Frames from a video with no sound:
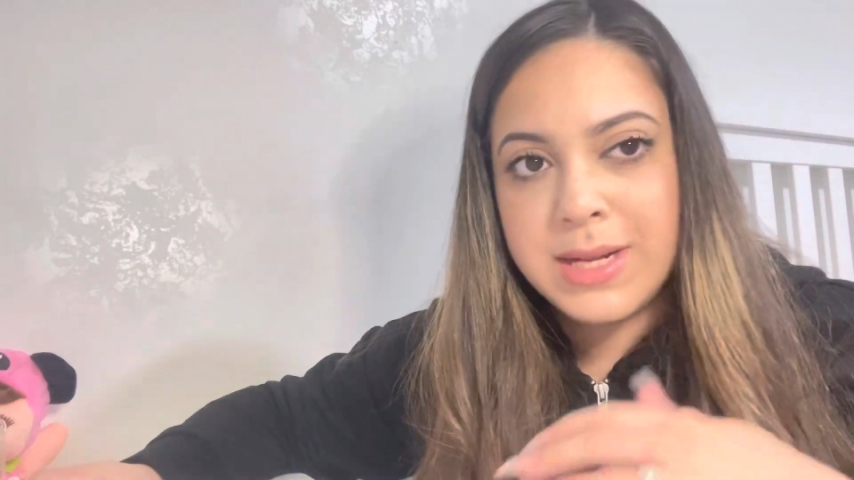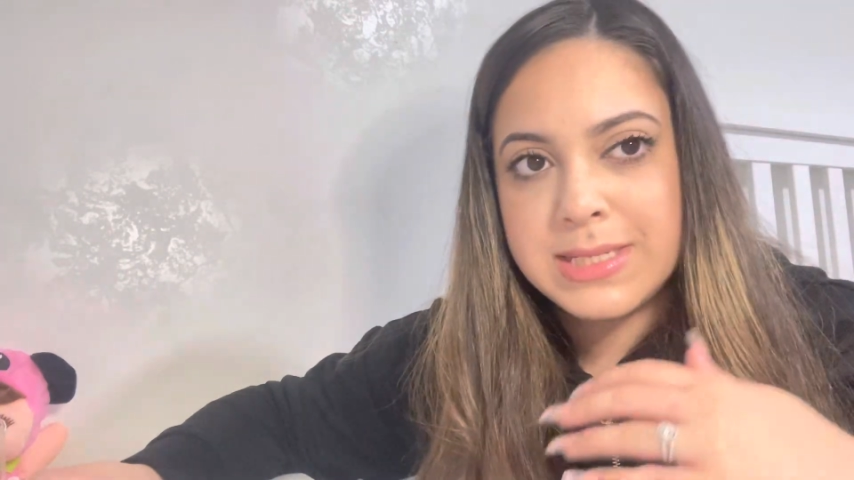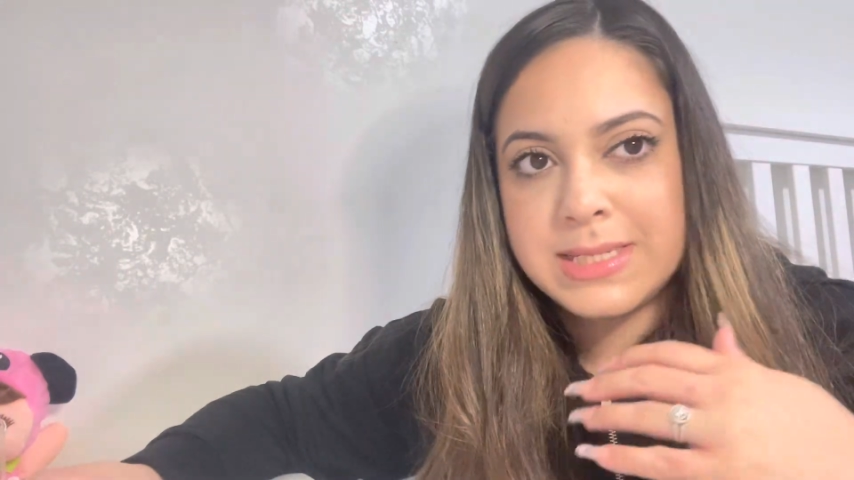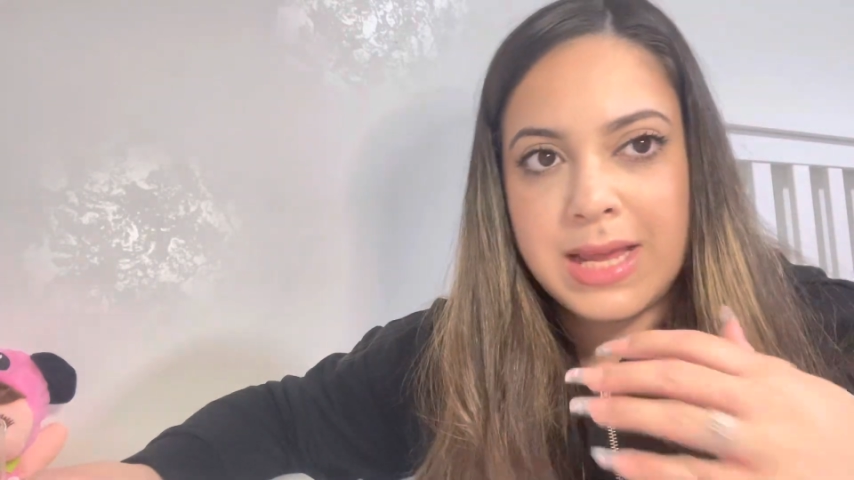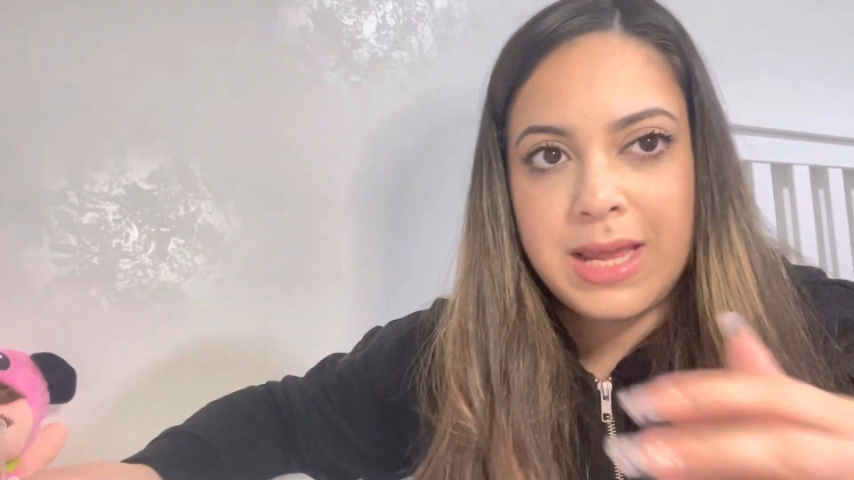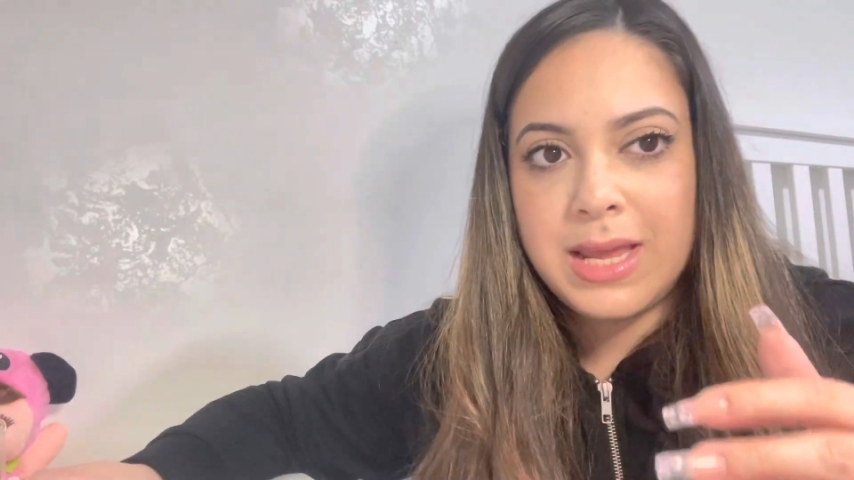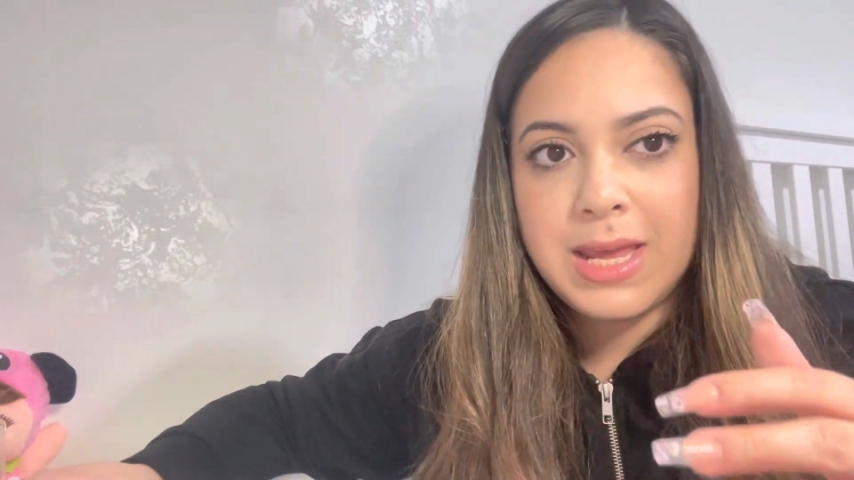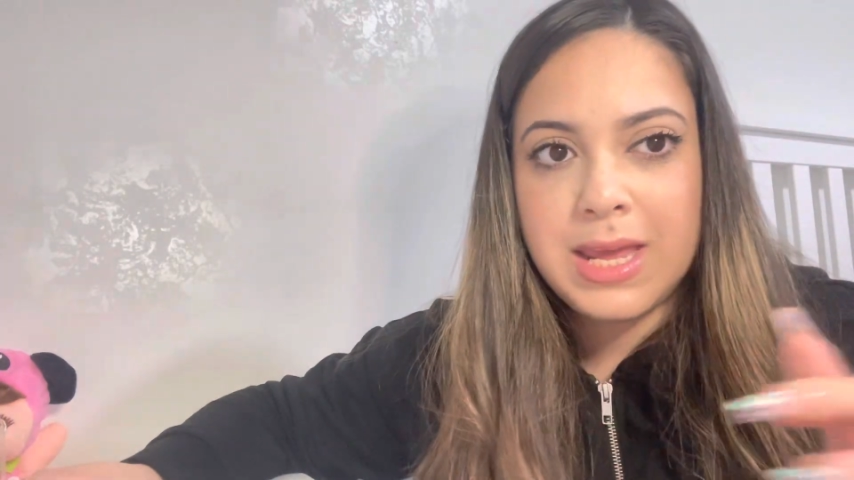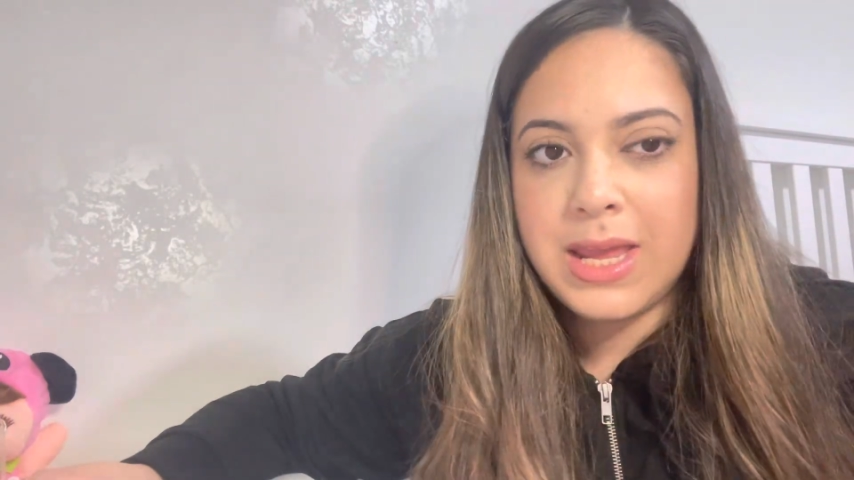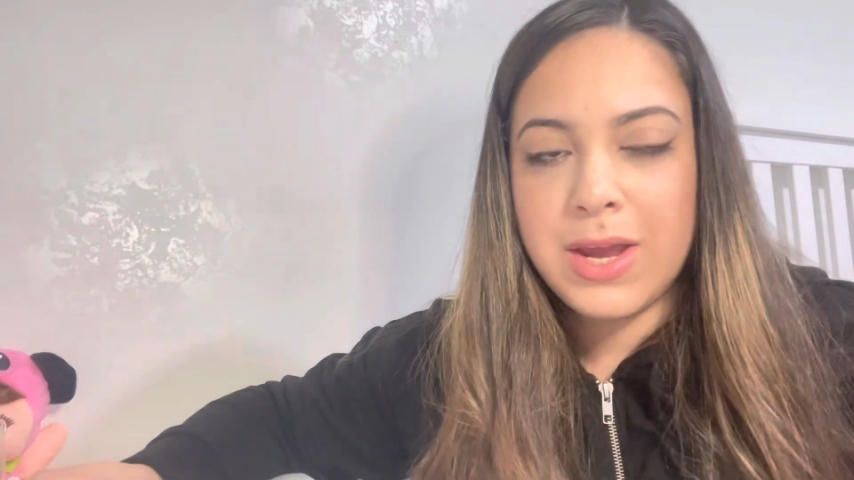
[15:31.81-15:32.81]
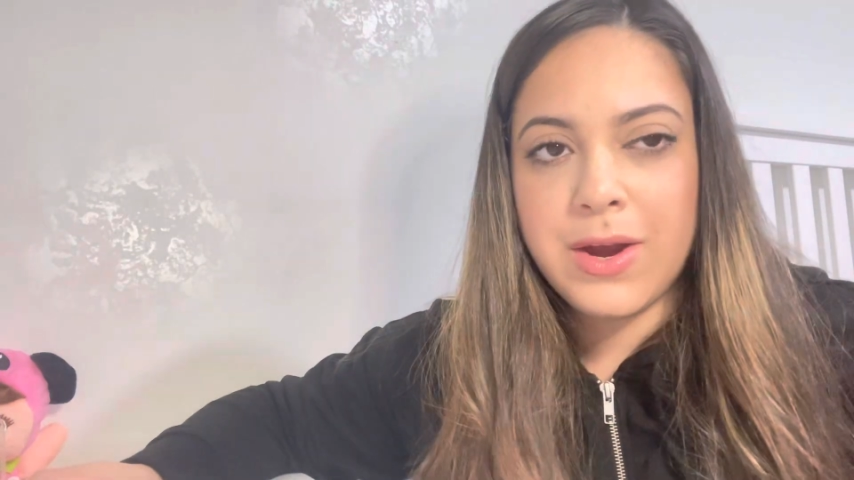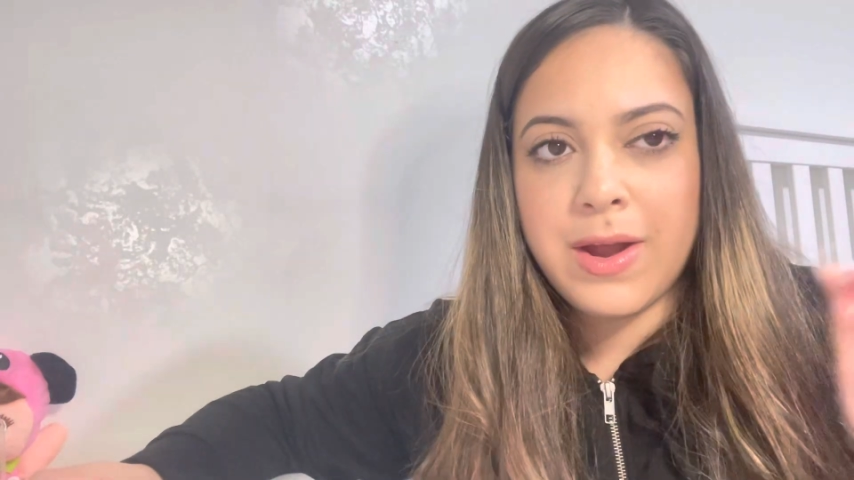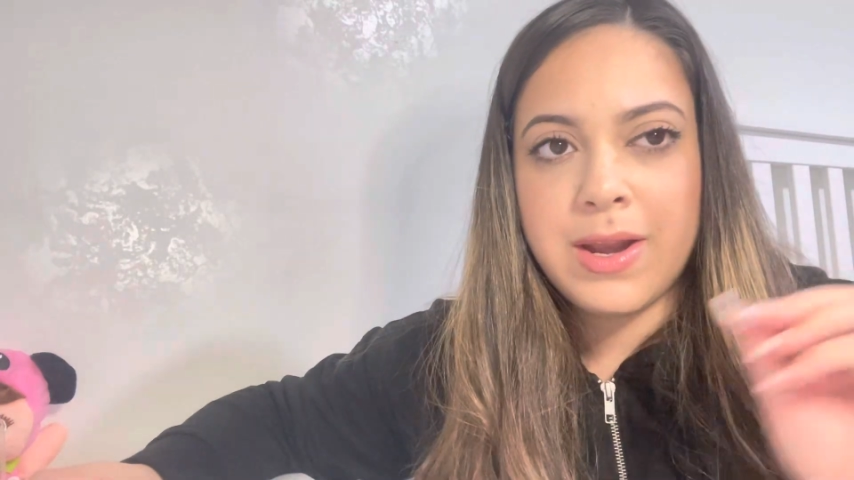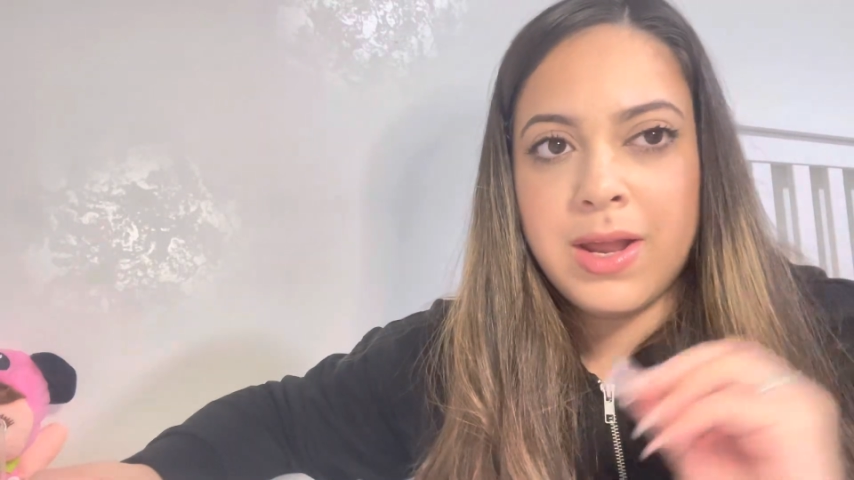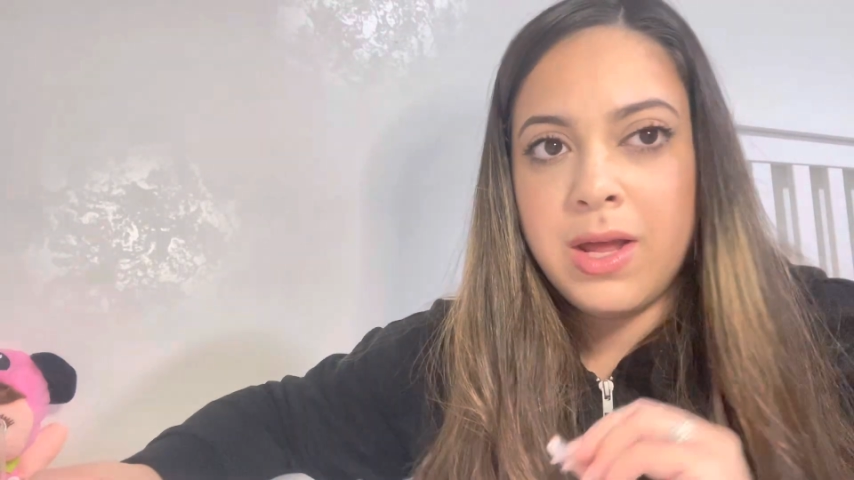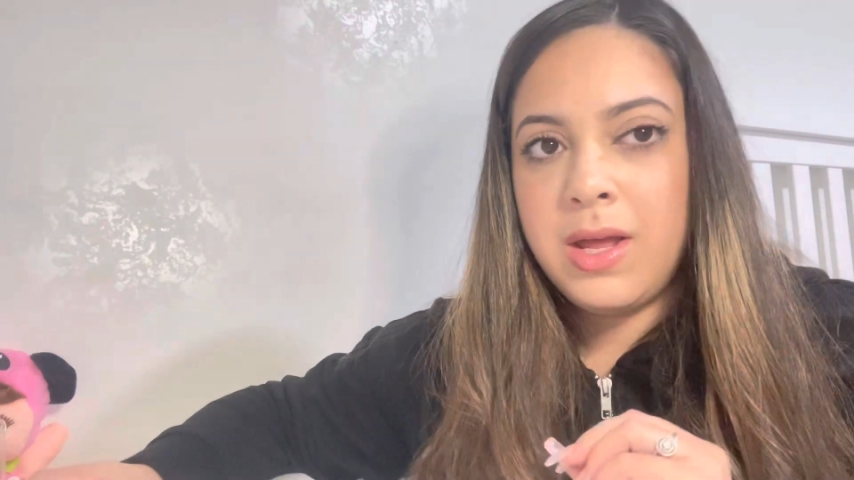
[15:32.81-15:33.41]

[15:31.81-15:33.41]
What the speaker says: it's saying here, and